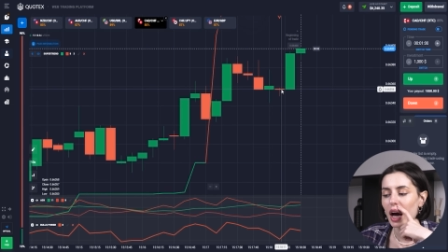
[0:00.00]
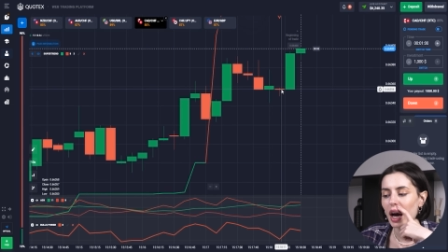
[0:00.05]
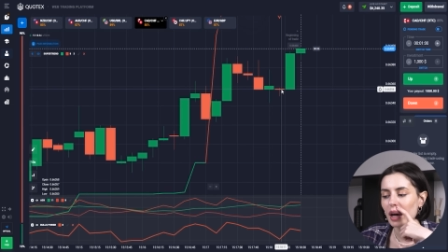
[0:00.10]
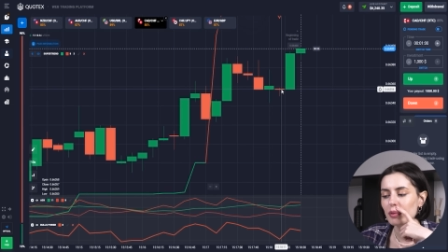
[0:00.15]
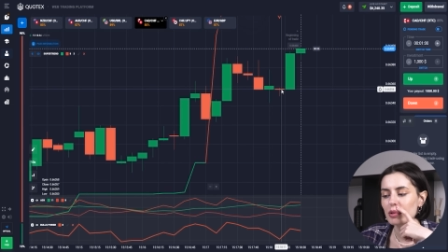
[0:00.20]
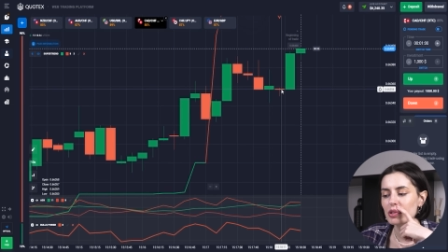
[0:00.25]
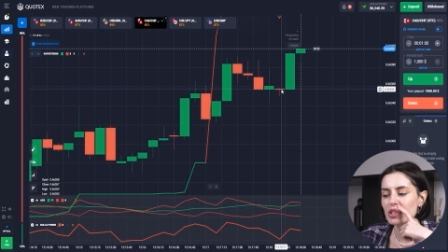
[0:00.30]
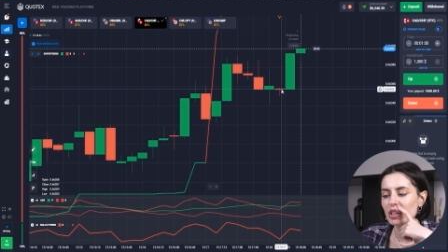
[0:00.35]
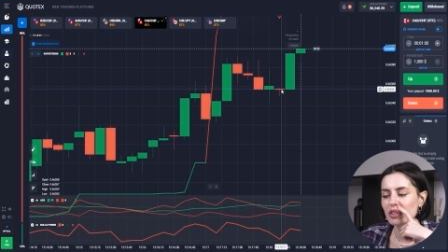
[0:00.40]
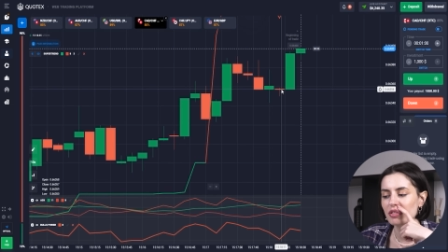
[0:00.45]

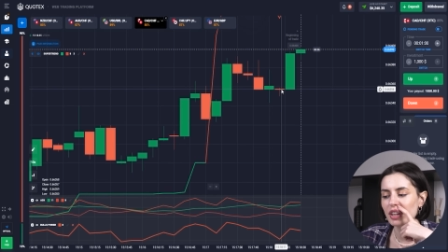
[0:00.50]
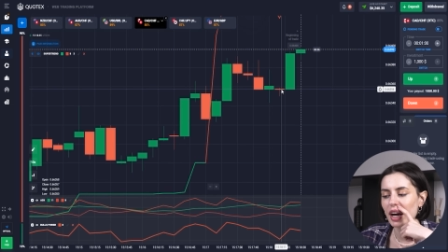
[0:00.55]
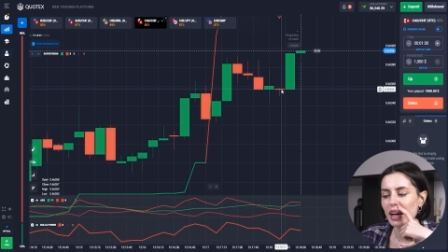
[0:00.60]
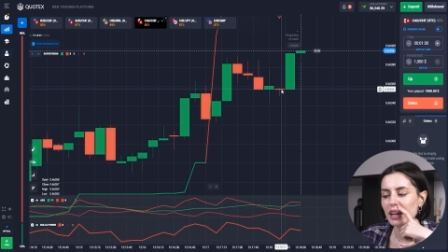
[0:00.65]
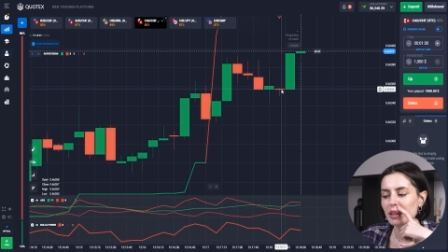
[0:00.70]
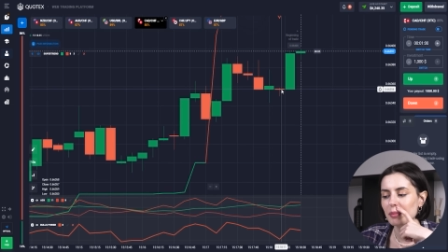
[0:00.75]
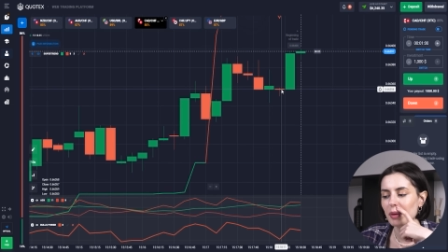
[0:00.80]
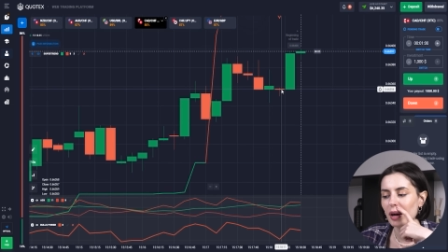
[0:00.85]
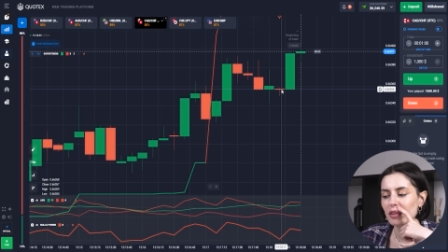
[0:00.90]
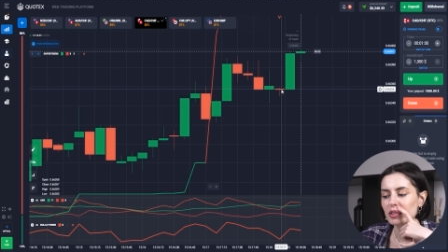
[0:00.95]
I was
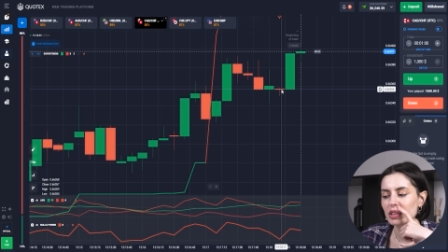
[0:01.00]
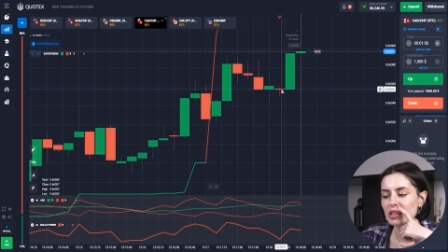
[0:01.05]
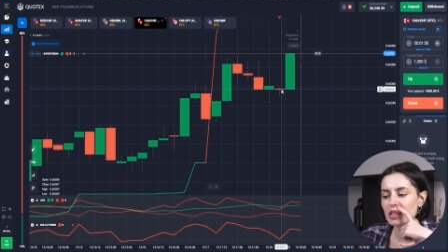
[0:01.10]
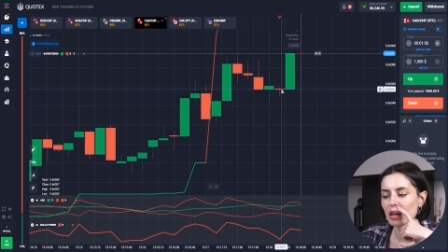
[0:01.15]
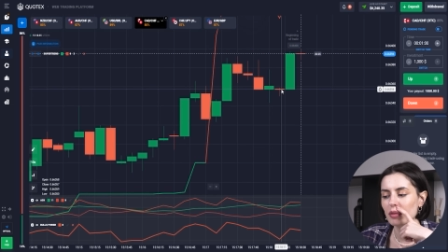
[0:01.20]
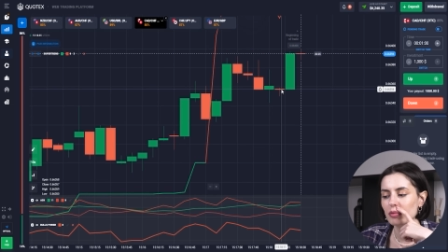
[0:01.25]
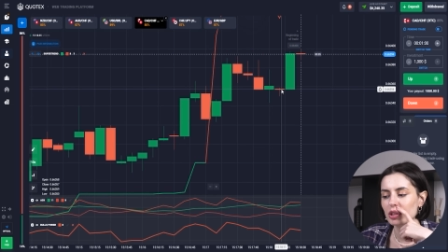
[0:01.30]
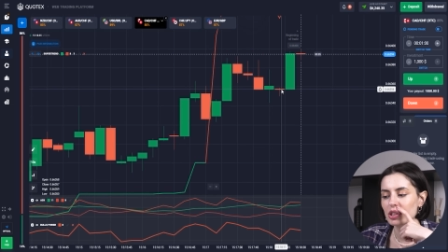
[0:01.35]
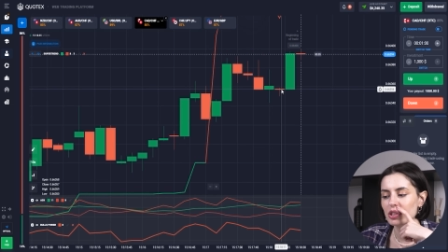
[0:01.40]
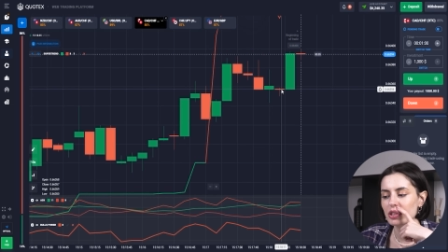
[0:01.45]
correct about this
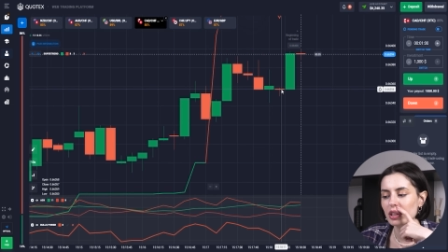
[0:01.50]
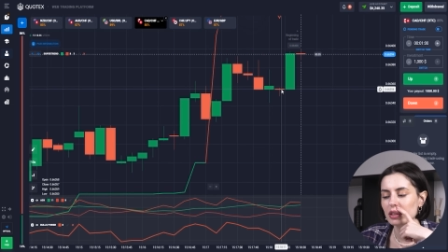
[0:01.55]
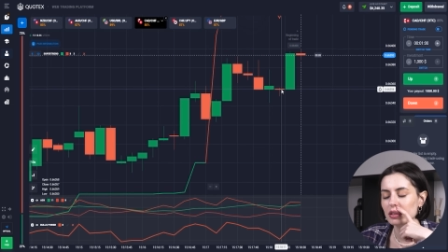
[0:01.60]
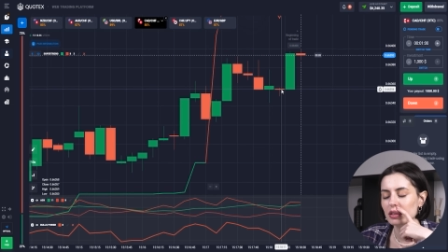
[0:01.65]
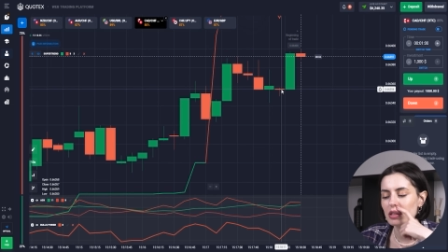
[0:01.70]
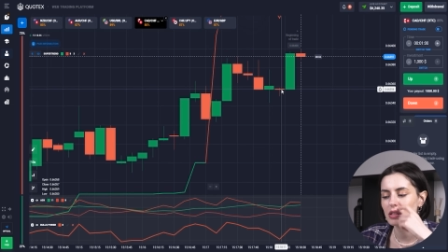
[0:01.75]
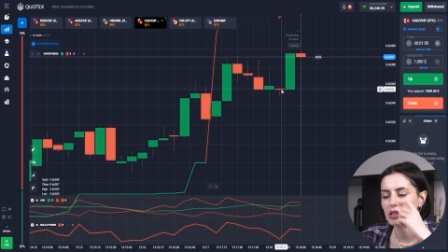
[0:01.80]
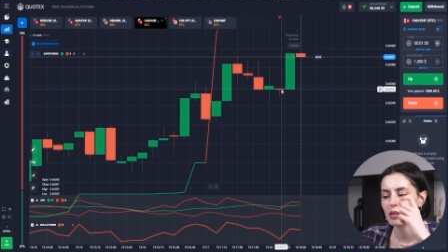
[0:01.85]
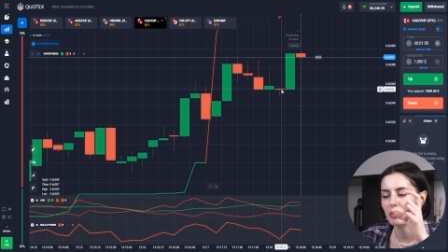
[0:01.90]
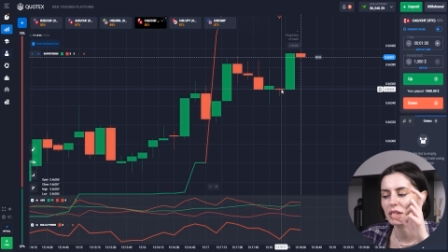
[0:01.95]
downward
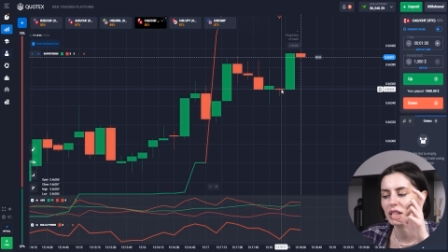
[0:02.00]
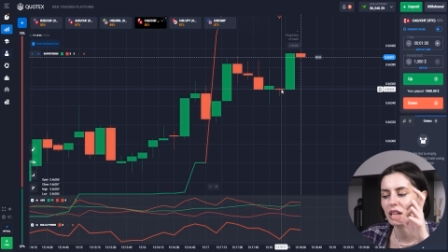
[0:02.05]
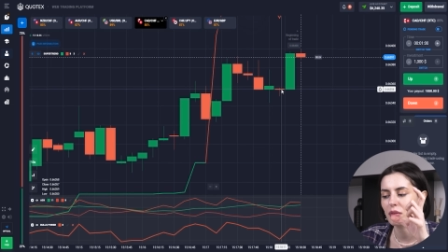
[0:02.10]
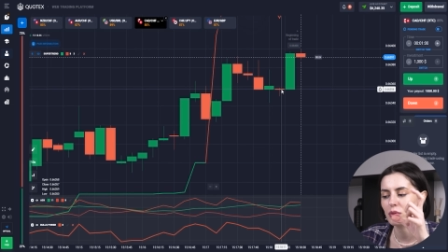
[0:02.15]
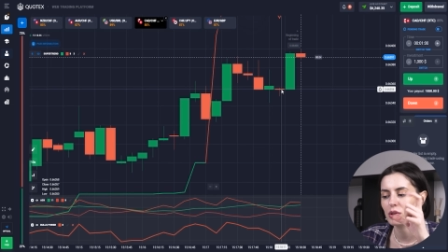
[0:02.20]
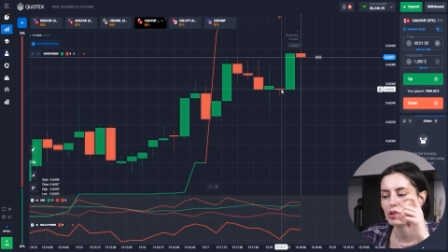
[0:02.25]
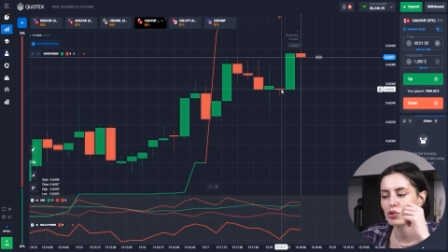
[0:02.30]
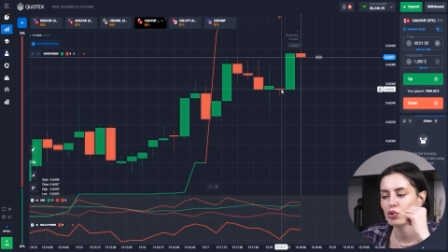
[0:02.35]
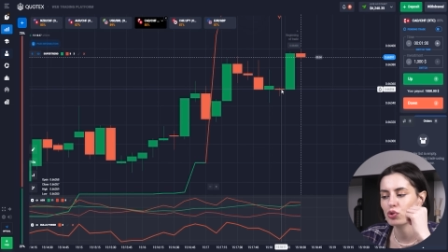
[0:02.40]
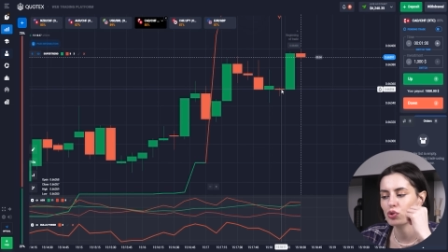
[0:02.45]
tendency, but
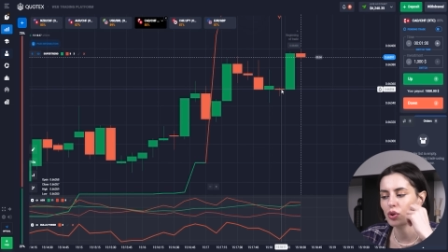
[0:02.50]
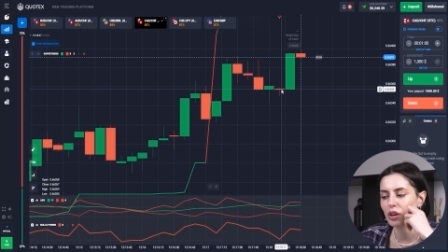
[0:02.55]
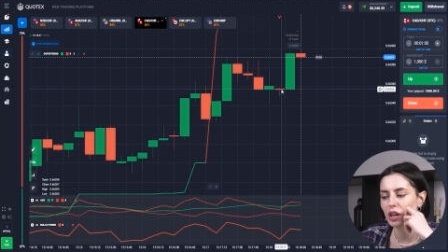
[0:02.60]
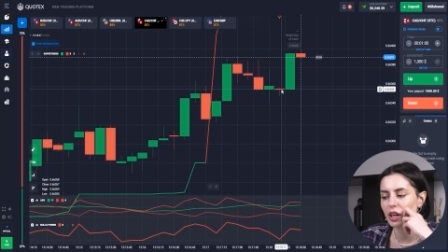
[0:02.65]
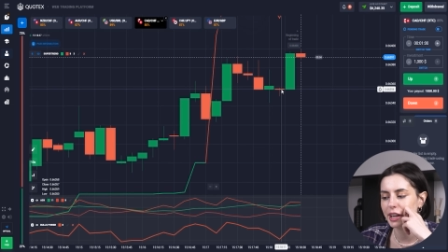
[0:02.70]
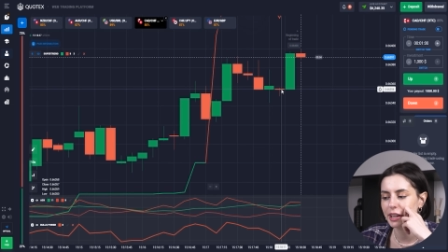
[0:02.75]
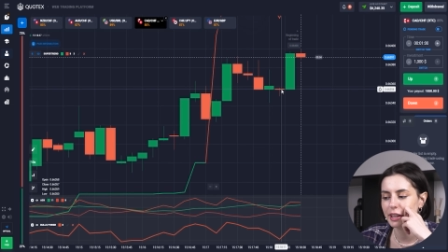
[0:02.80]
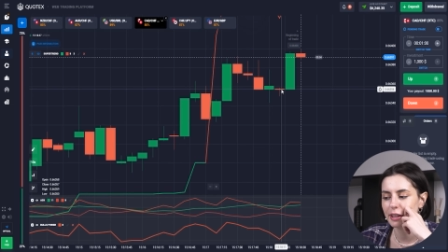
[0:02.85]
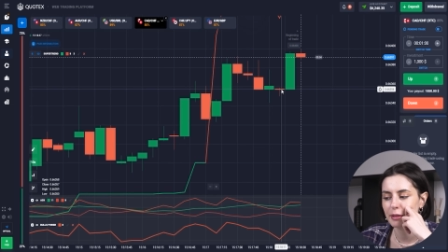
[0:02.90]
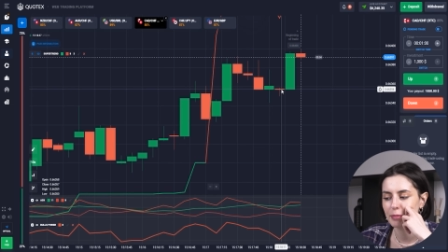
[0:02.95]
it was
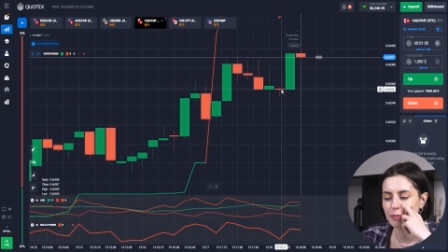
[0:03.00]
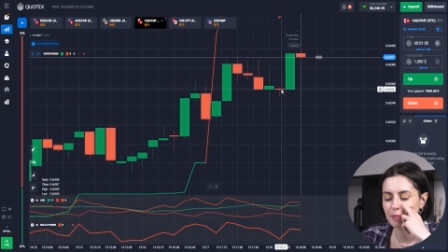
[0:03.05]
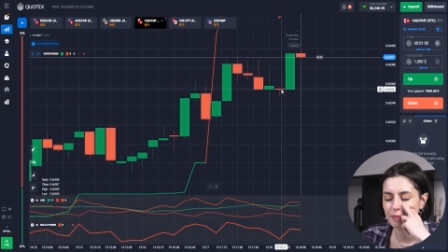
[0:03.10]
short.